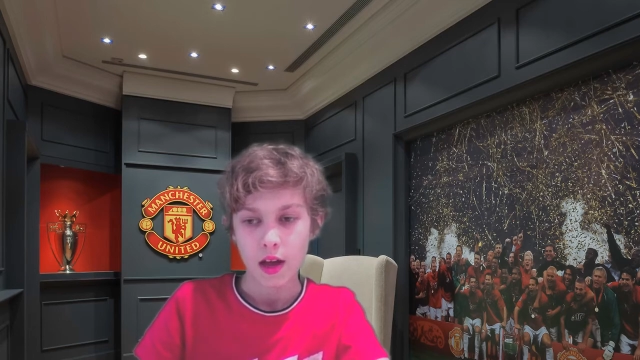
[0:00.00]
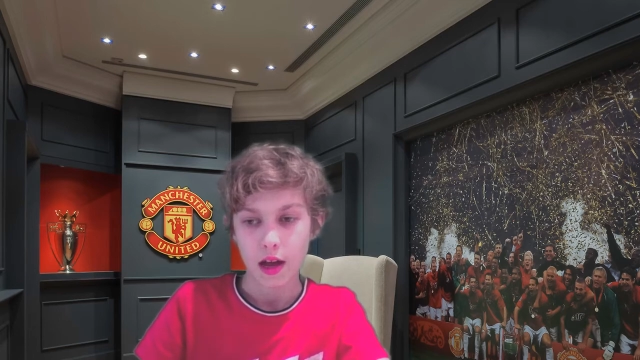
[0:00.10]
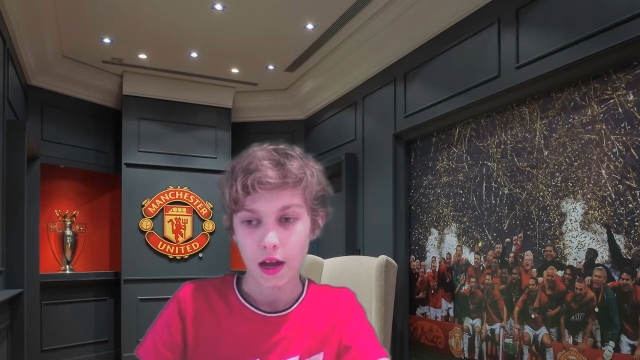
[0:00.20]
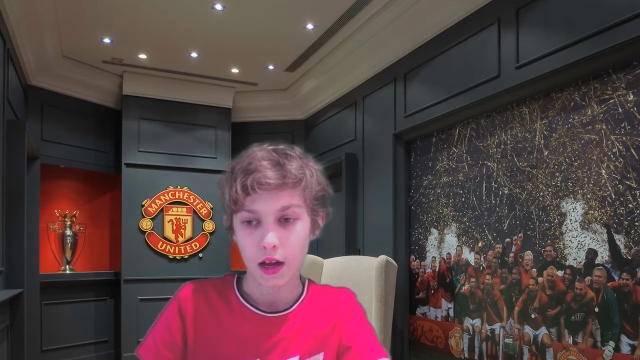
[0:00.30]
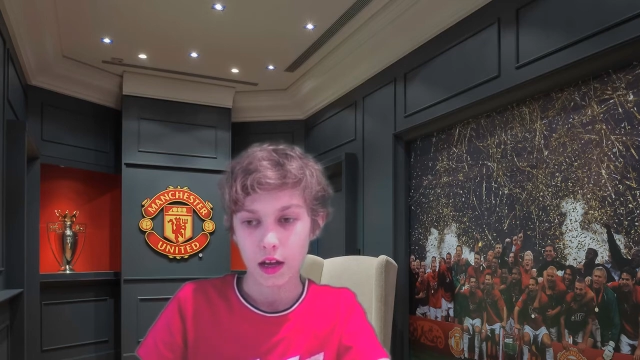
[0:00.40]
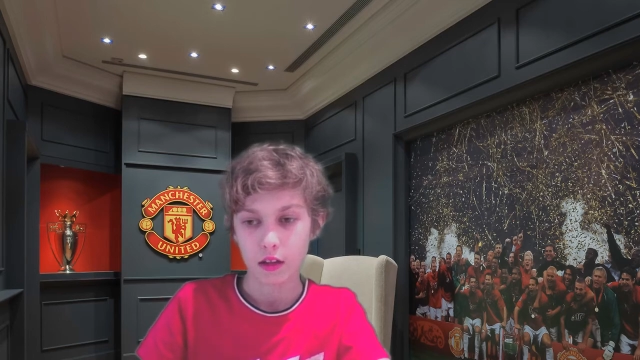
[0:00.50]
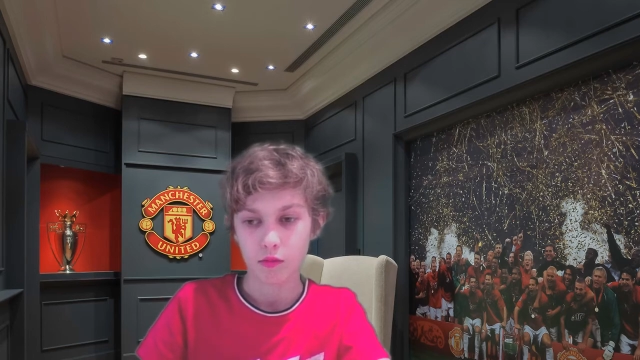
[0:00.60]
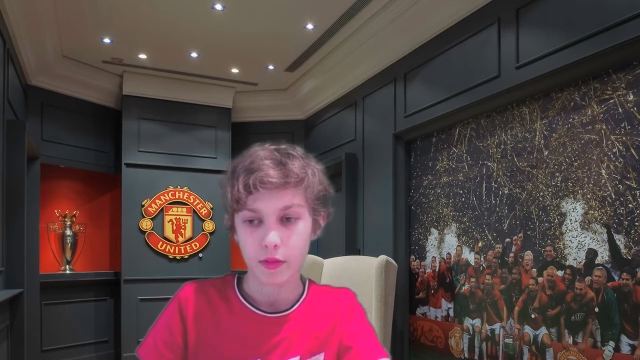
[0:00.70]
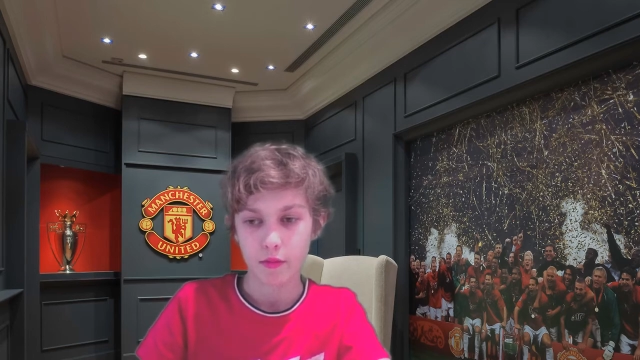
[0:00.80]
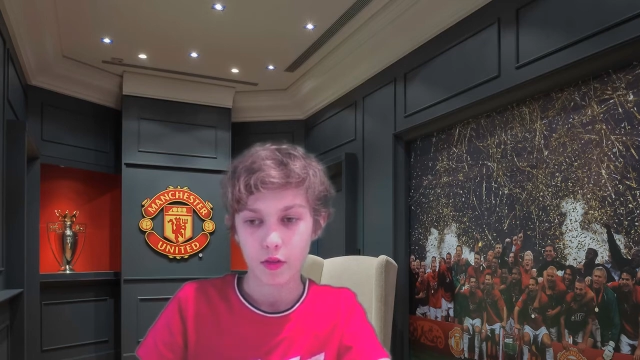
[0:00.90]
and
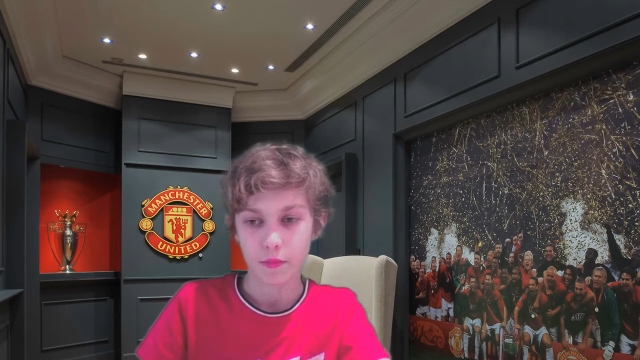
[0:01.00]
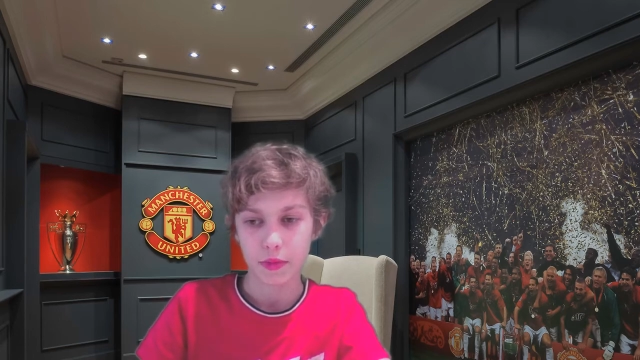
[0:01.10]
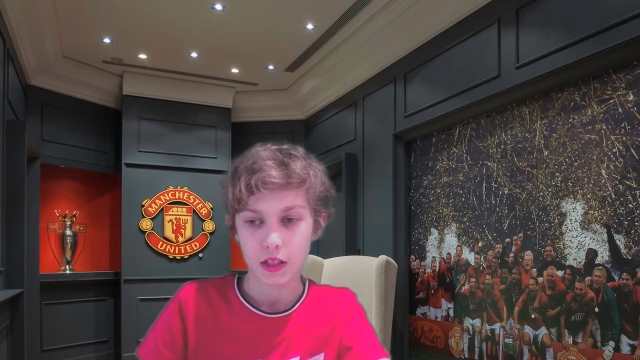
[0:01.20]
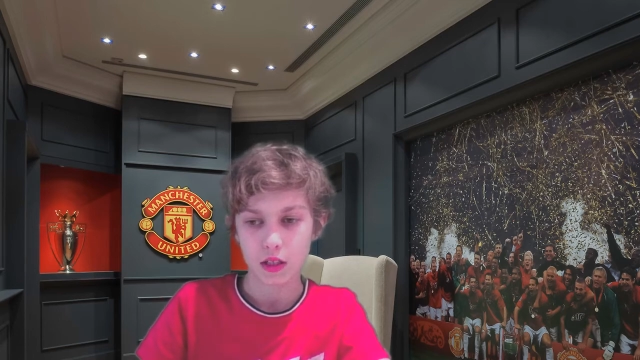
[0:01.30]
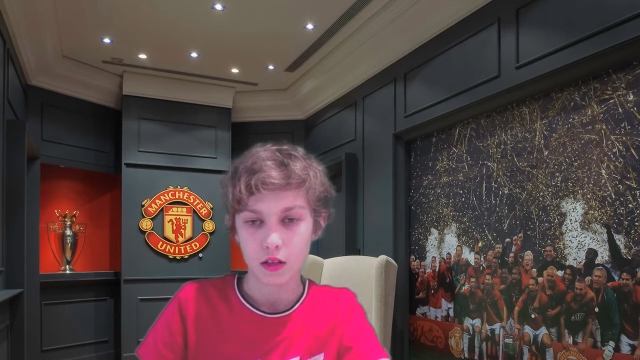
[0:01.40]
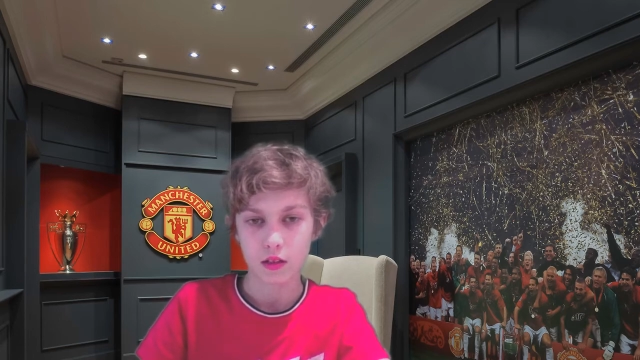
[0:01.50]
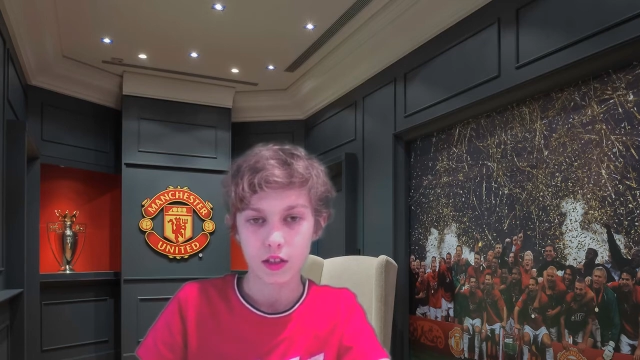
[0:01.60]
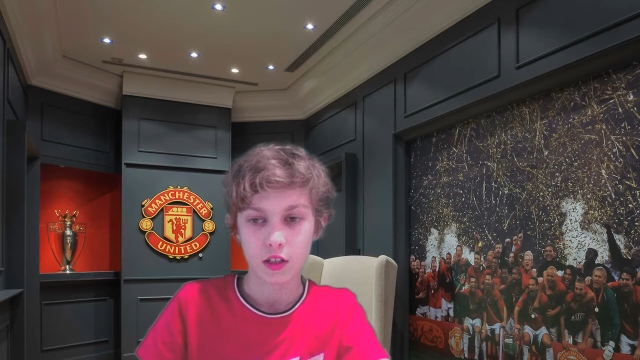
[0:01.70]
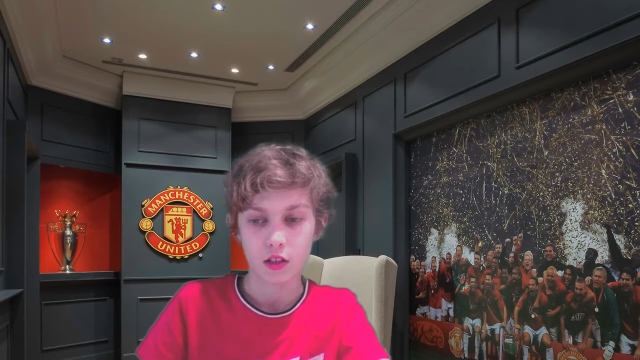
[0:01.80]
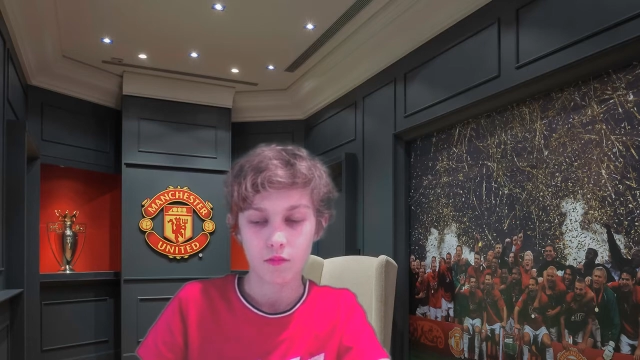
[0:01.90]
we will be
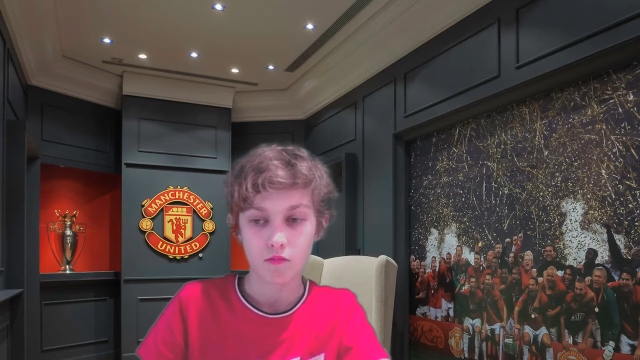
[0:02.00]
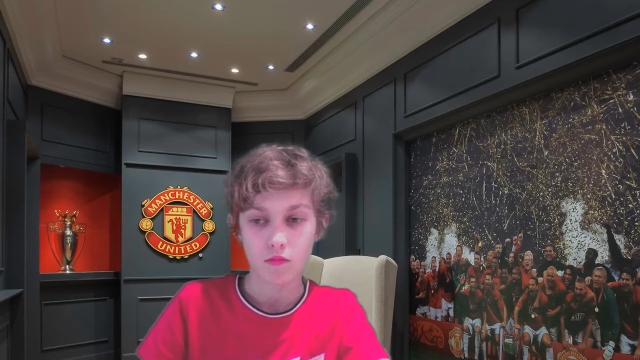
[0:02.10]
starting.